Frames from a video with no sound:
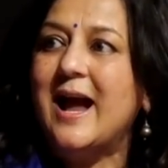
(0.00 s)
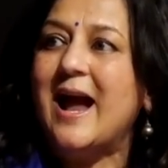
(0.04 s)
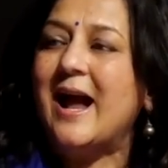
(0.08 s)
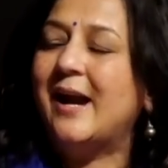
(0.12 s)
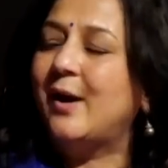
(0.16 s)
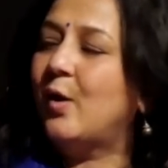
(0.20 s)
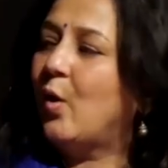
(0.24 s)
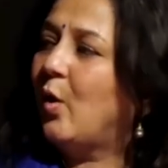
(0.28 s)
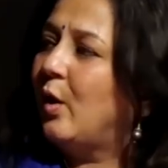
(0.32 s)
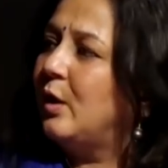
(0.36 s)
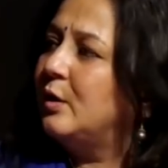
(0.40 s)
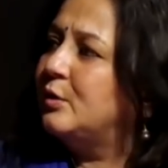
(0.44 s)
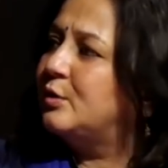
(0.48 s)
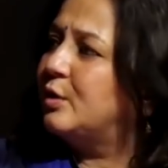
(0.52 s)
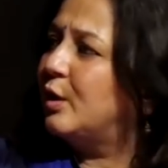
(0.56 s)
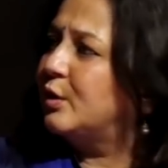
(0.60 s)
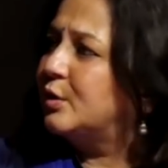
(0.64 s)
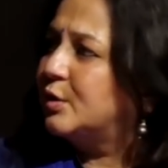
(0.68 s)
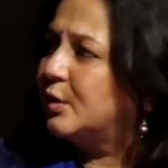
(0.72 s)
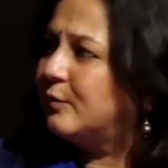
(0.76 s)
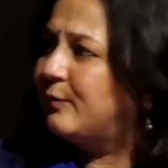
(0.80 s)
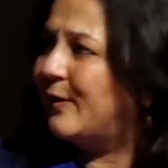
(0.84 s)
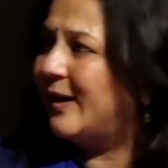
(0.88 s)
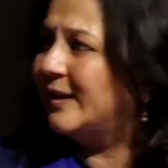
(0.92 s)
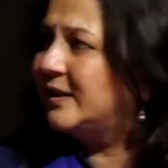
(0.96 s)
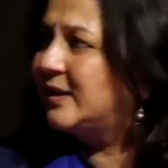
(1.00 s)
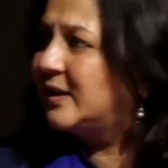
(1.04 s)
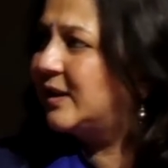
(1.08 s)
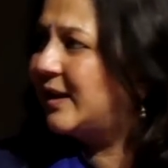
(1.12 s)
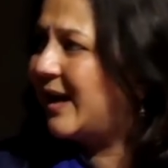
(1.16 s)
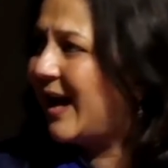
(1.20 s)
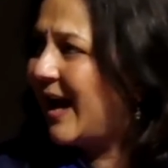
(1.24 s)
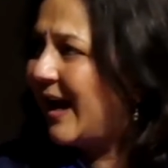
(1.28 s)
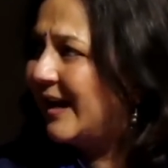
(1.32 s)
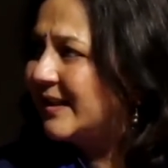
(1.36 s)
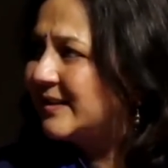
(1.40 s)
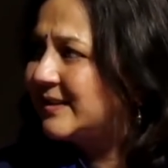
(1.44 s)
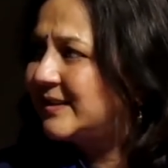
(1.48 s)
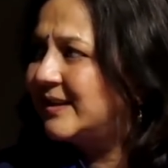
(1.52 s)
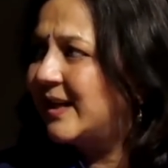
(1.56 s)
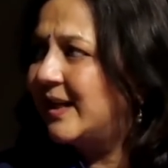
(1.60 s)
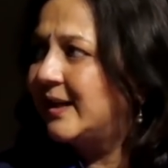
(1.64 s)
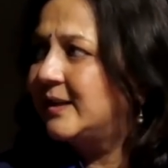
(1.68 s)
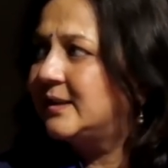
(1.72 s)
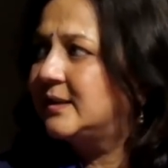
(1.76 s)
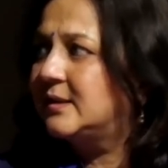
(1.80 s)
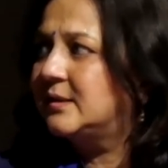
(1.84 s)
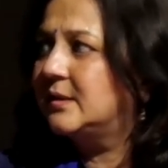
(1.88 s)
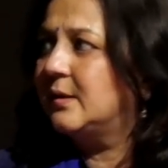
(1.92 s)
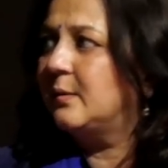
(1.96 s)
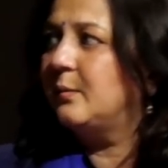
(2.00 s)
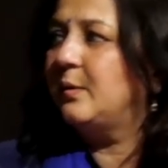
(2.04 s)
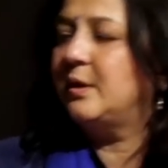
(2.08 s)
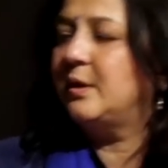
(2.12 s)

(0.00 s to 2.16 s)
and all sorts of other assets